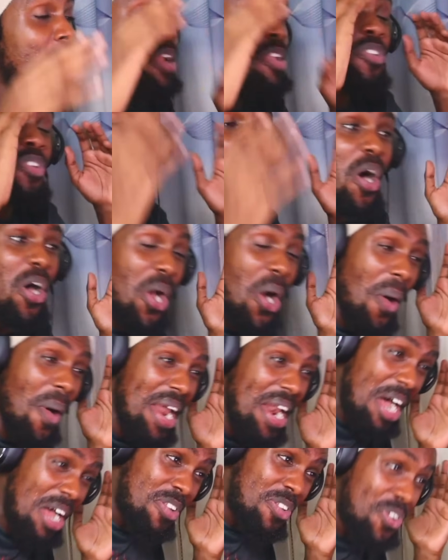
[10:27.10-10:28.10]
Todo in
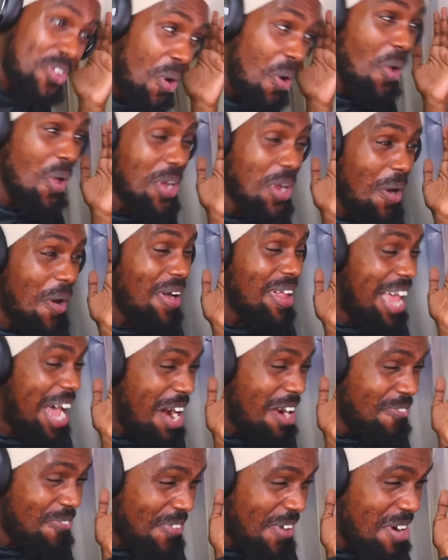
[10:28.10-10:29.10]
a schoolgirl
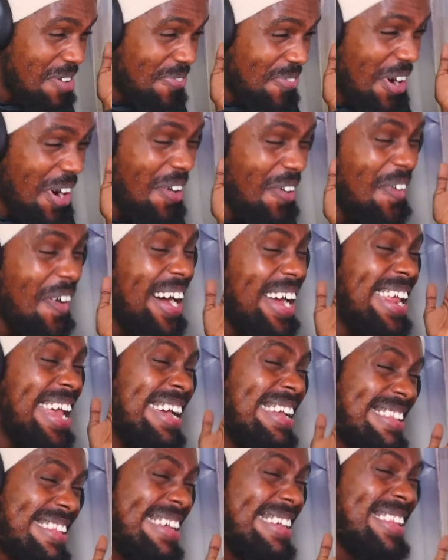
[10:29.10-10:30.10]
outfit, bro. What
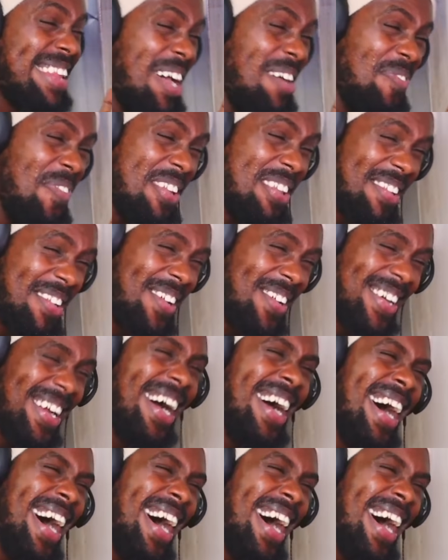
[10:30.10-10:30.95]
is this episode?